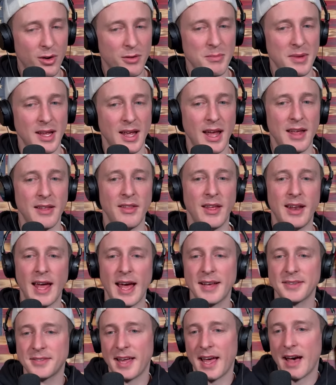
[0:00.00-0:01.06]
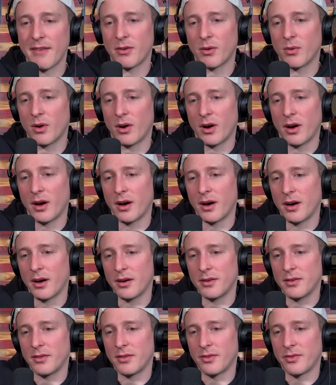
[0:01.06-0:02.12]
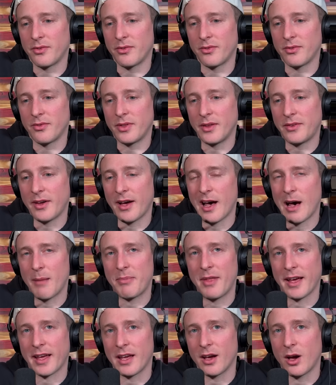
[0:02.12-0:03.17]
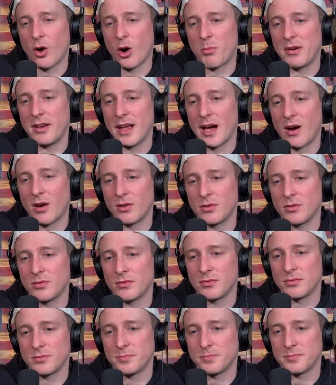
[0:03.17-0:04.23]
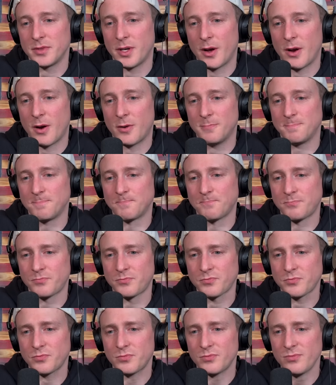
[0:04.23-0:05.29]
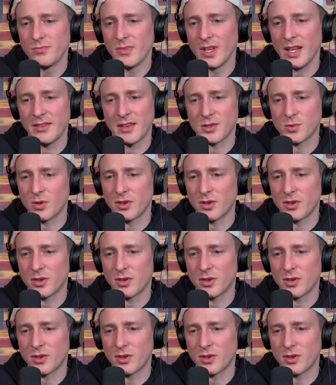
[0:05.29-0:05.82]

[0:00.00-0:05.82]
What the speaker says: me. It has to have the top that can go up and down. You know, this